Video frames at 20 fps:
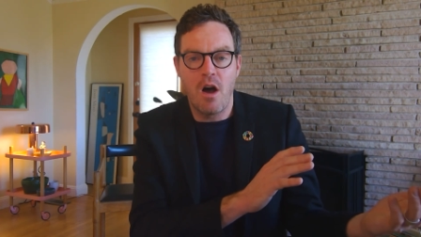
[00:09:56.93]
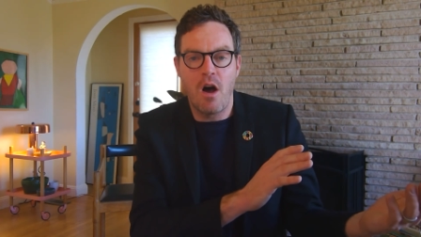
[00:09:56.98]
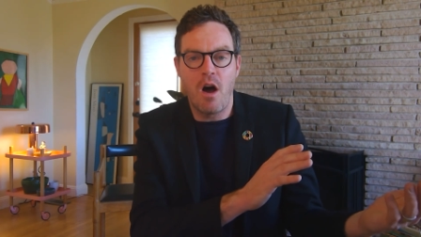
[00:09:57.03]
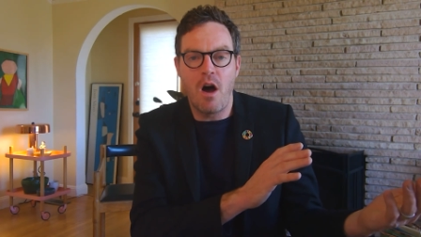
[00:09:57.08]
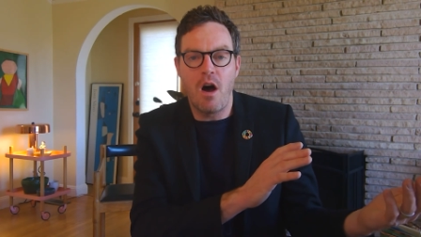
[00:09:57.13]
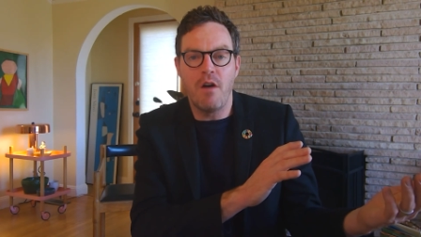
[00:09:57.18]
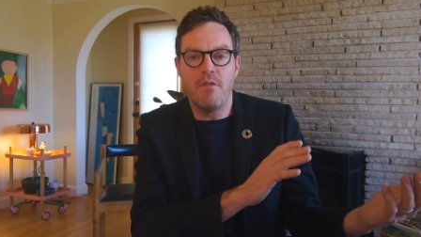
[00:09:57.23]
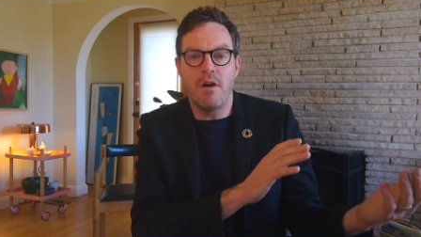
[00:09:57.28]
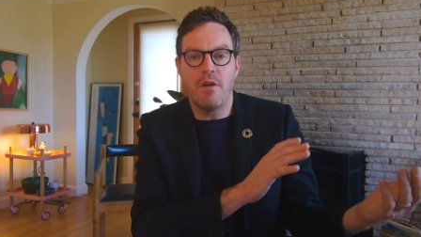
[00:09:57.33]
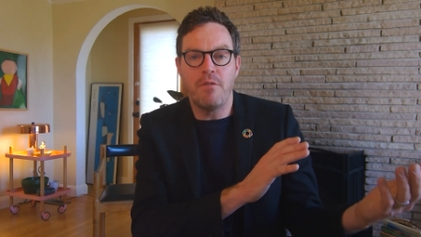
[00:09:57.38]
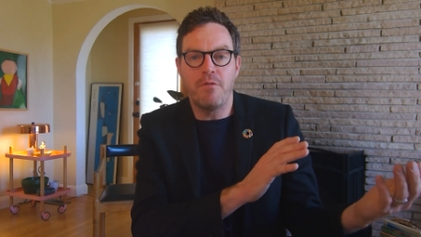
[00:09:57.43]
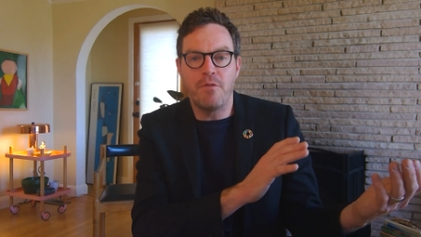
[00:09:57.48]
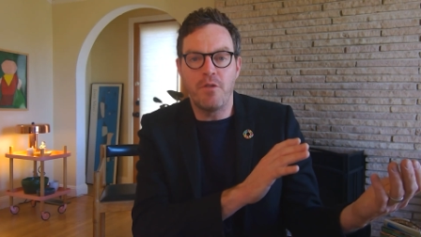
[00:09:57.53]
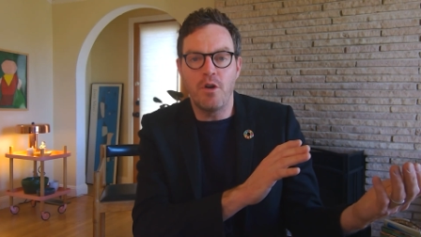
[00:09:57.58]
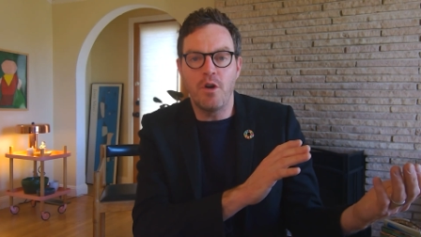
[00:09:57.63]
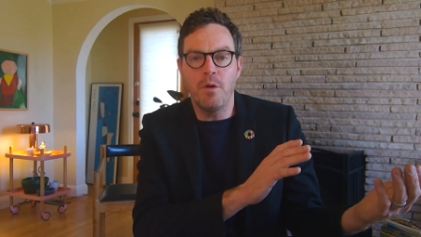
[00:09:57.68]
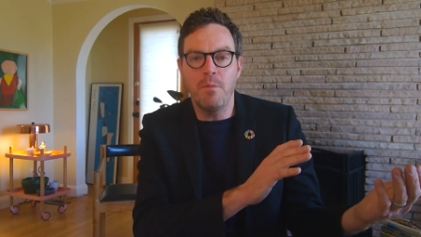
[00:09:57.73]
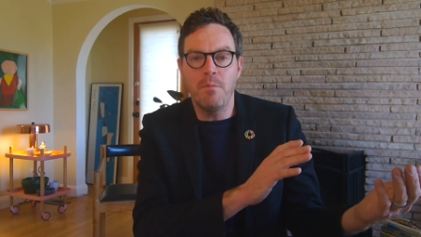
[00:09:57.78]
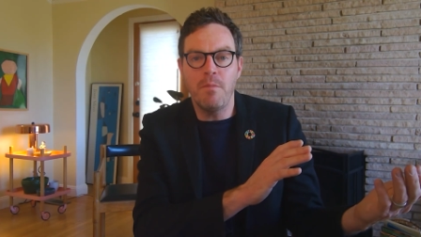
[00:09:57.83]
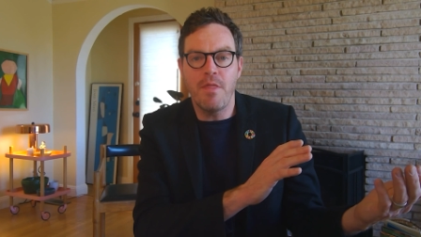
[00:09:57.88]
of a
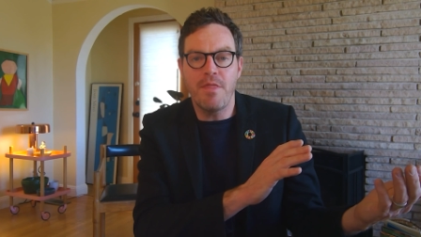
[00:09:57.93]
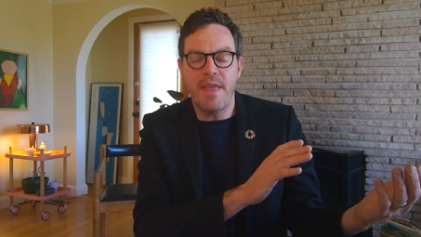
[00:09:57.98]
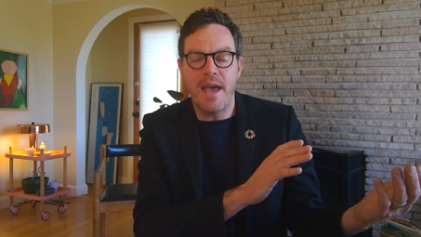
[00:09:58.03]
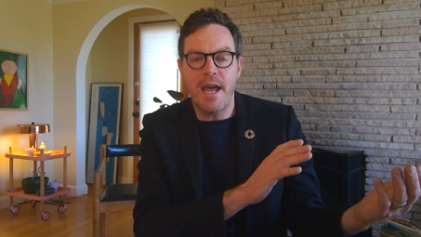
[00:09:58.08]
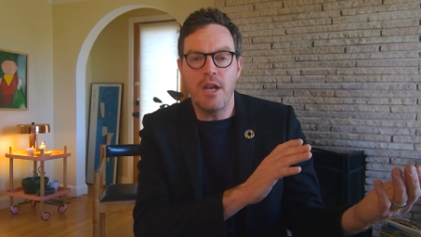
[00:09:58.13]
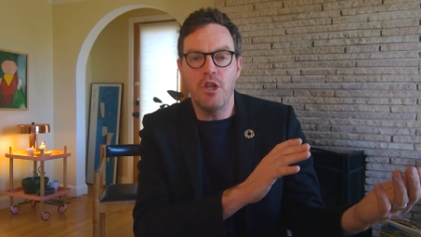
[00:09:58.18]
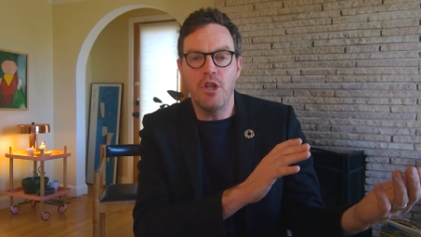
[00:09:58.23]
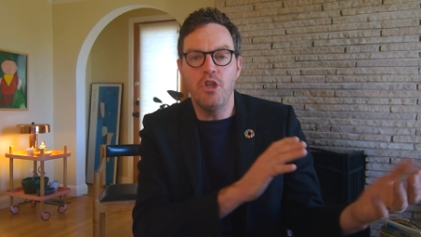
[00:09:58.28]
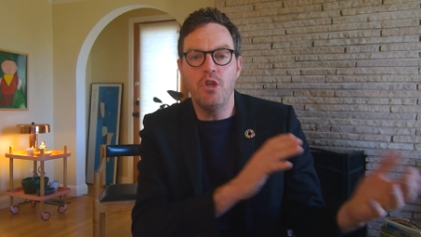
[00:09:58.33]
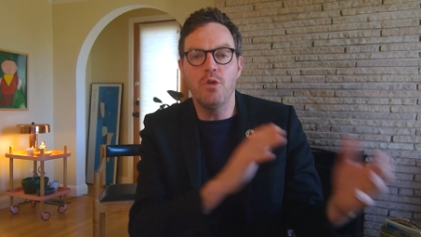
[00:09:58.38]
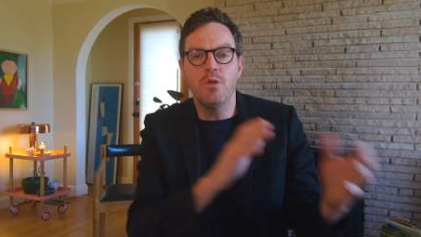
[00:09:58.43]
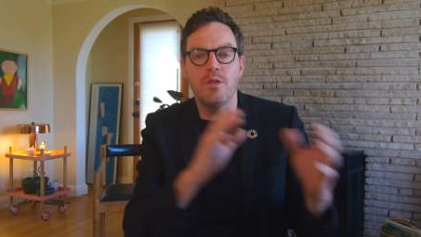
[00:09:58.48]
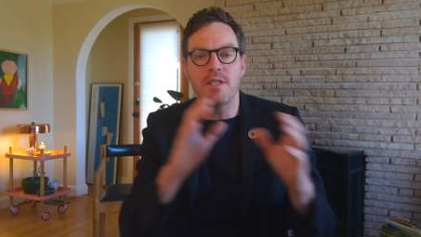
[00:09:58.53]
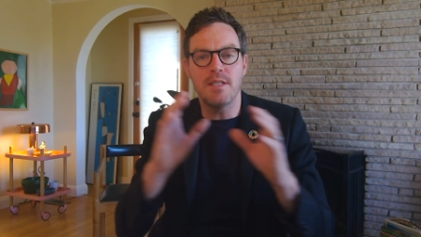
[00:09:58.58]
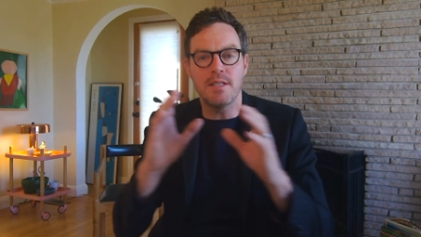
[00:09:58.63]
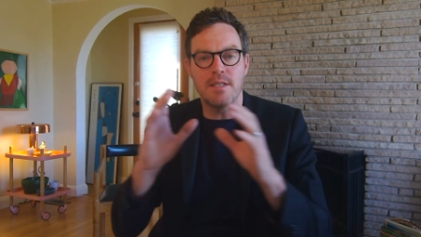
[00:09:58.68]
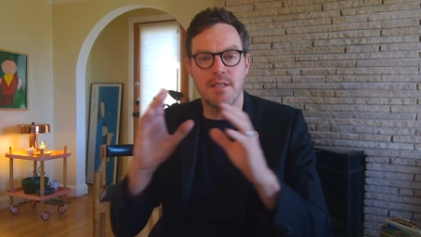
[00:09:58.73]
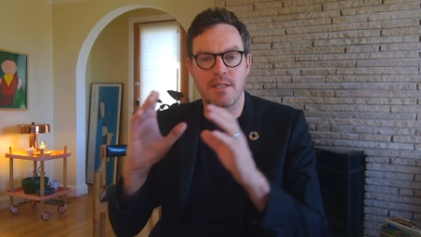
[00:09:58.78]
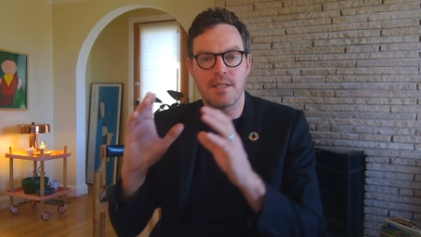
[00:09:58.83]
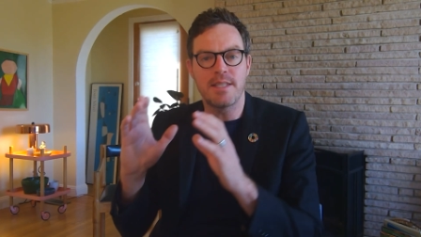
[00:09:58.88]
firm that used
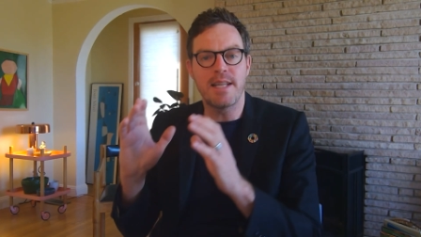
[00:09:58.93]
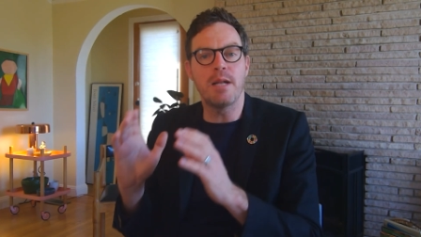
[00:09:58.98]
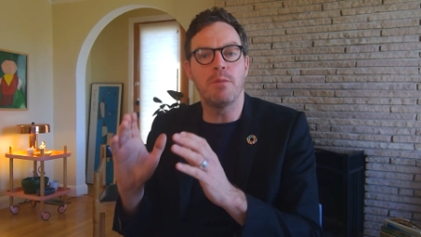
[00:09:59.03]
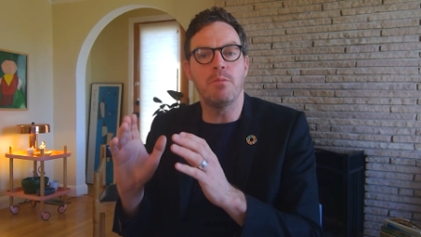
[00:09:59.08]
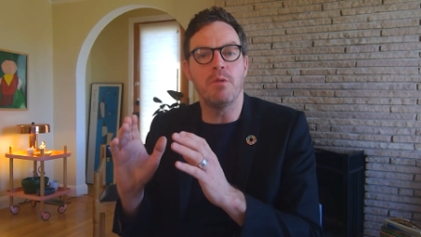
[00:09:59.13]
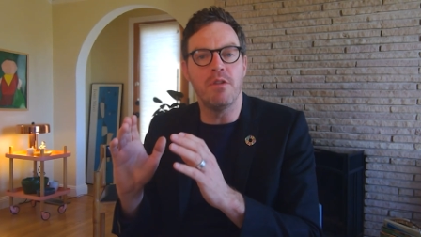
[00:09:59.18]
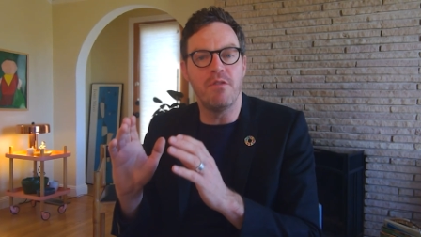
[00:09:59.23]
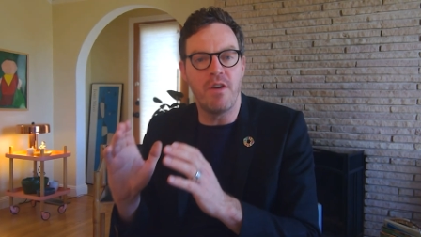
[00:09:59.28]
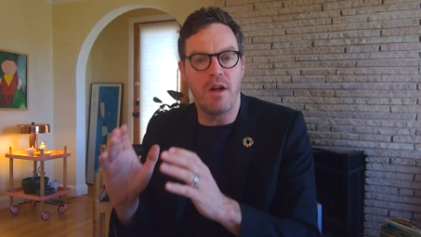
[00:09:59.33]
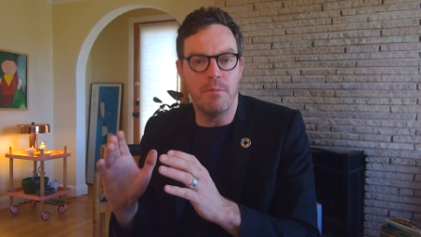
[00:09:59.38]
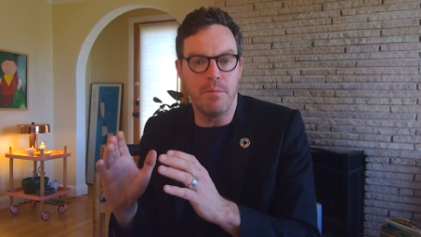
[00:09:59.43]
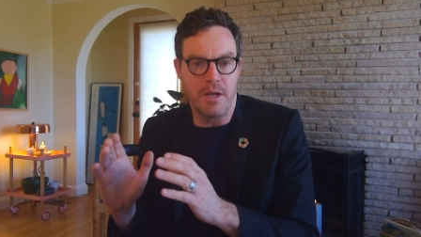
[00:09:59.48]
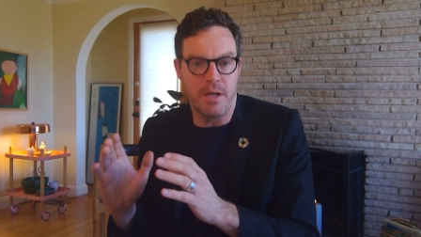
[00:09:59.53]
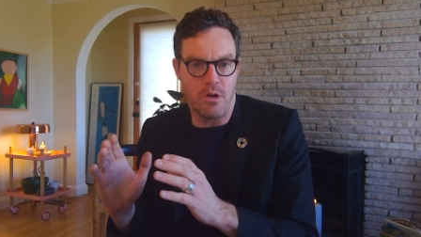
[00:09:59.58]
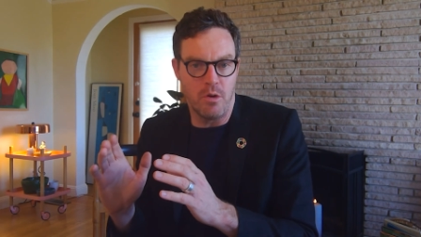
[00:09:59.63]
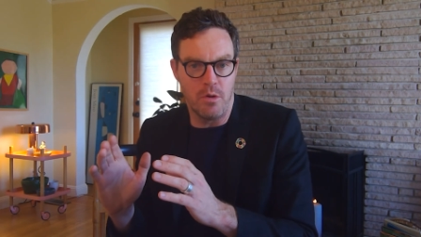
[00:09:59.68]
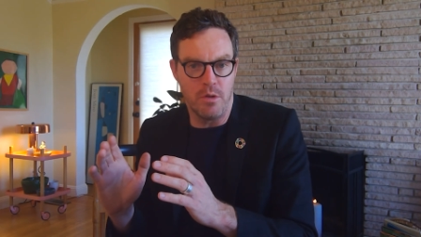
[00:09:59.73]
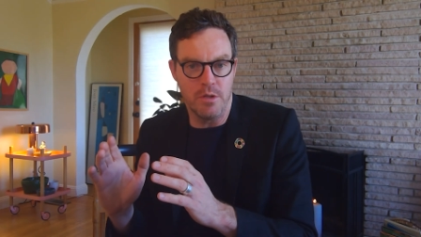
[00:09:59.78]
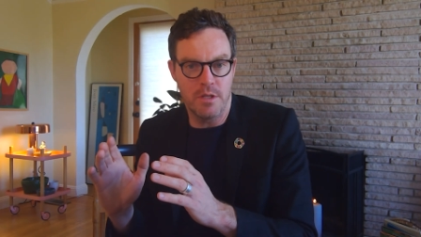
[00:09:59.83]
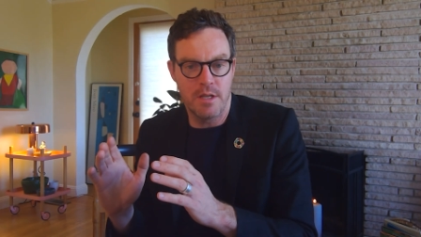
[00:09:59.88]
the Sustainable Development
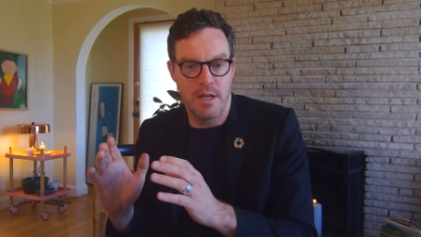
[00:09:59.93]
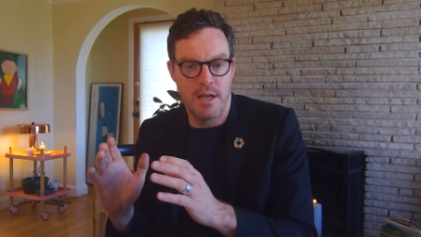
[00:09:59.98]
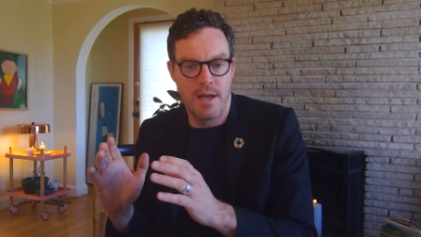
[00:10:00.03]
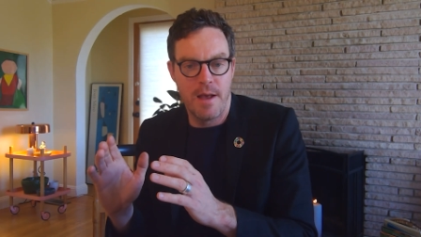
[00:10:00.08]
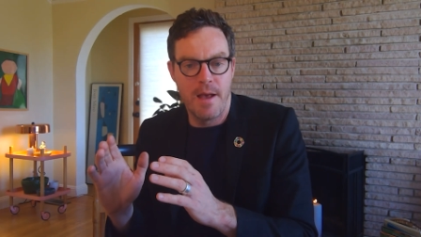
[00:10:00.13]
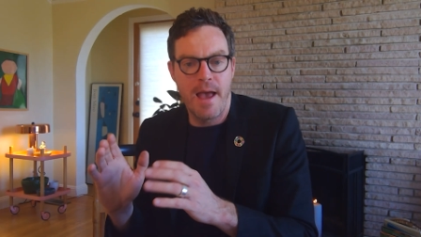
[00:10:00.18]
Goals